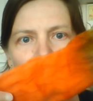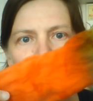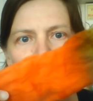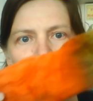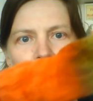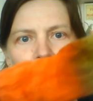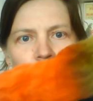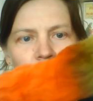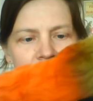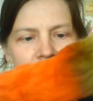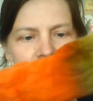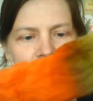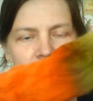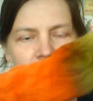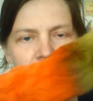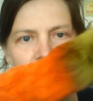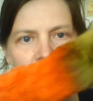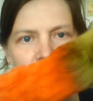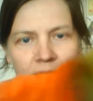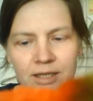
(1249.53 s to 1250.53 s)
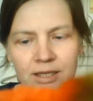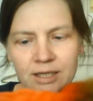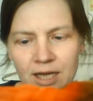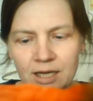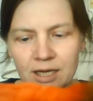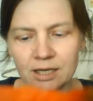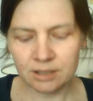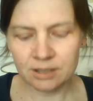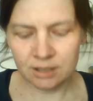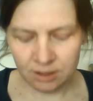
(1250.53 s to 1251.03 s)
Once it's like
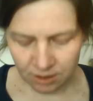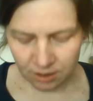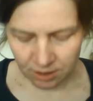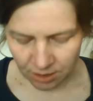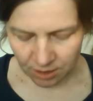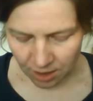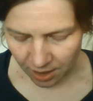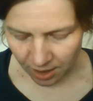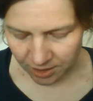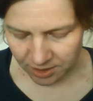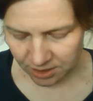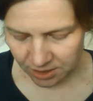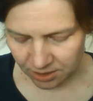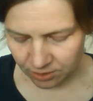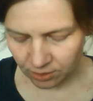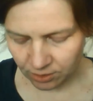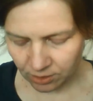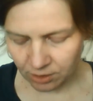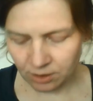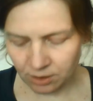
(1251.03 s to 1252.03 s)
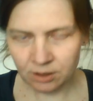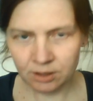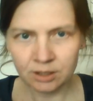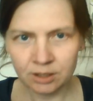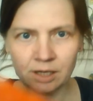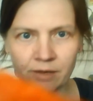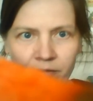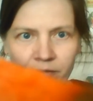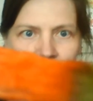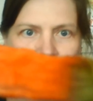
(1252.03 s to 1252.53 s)
that, I still
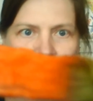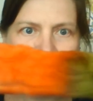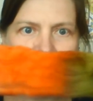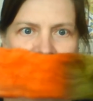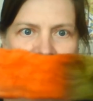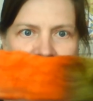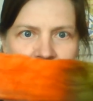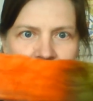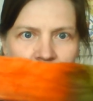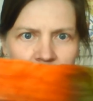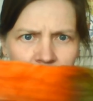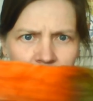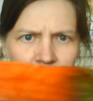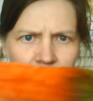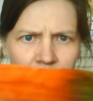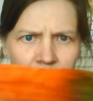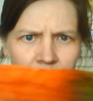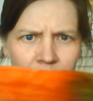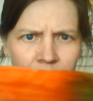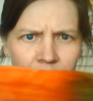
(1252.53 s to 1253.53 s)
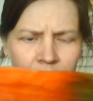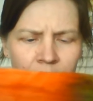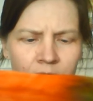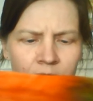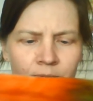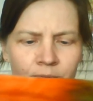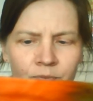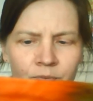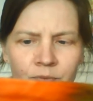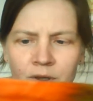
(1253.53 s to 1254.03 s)
give it a bit of a tug.
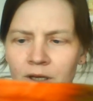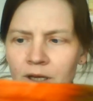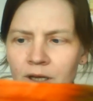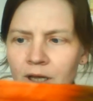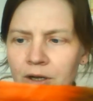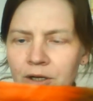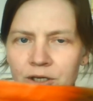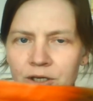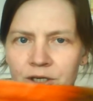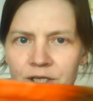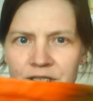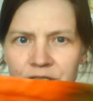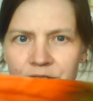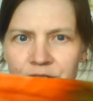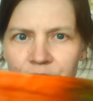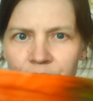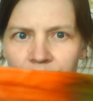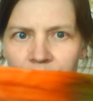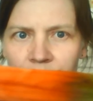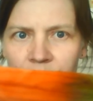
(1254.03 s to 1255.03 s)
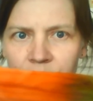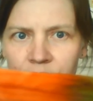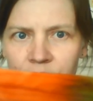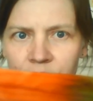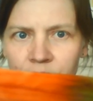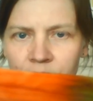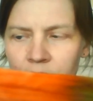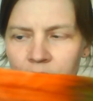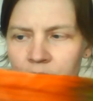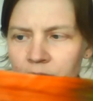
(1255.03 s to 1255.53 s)
Now I usually do this
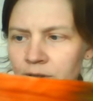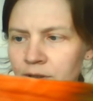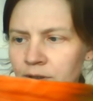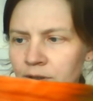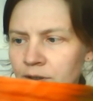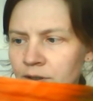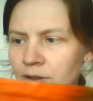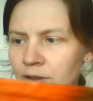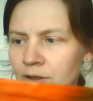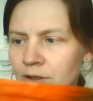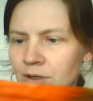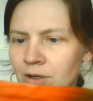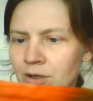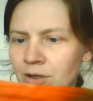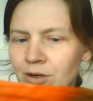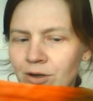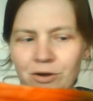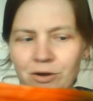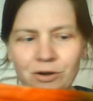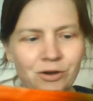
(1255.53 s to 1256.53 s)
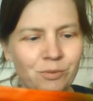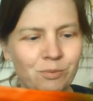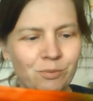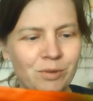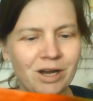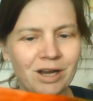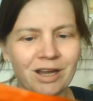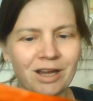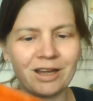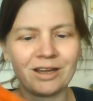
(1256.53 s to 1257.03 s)
on
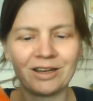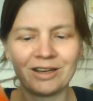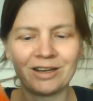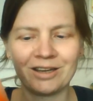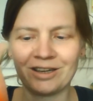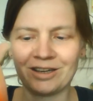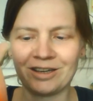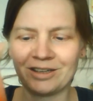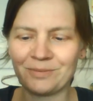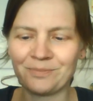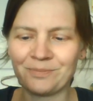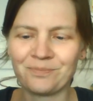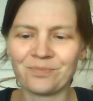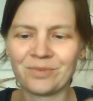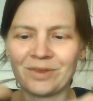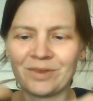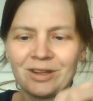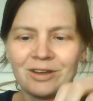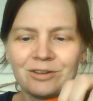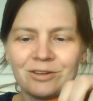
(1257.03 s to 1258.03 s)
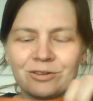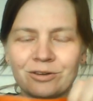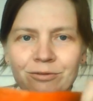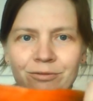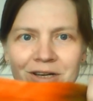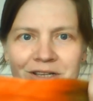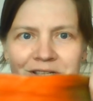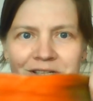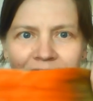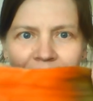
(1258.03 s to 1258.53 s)
my
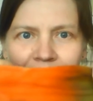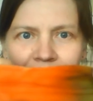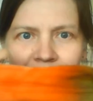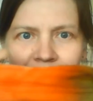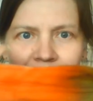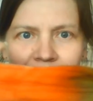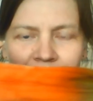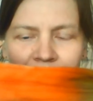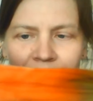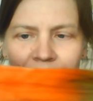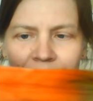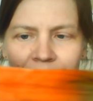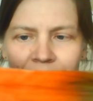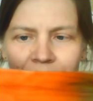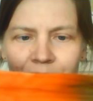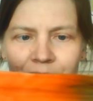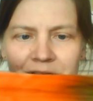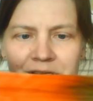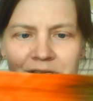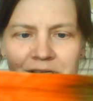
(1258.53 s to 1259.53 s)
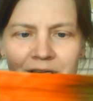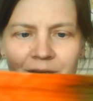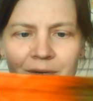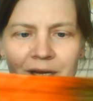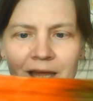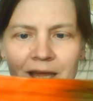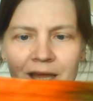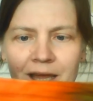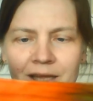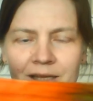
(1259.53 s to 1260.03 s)
resting my
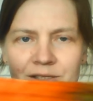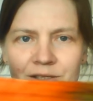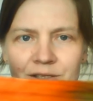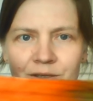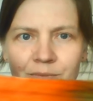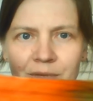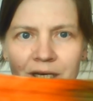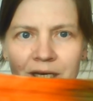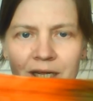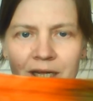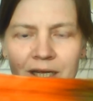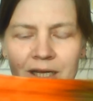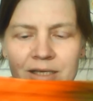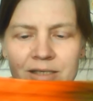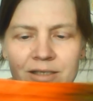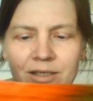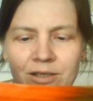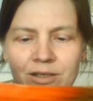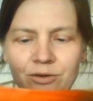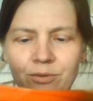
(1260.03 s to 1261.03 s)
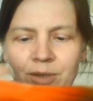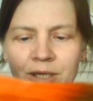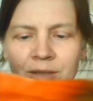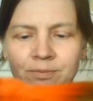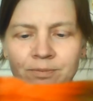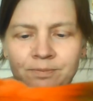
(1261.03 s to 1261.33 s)
hands on my knees a little bit,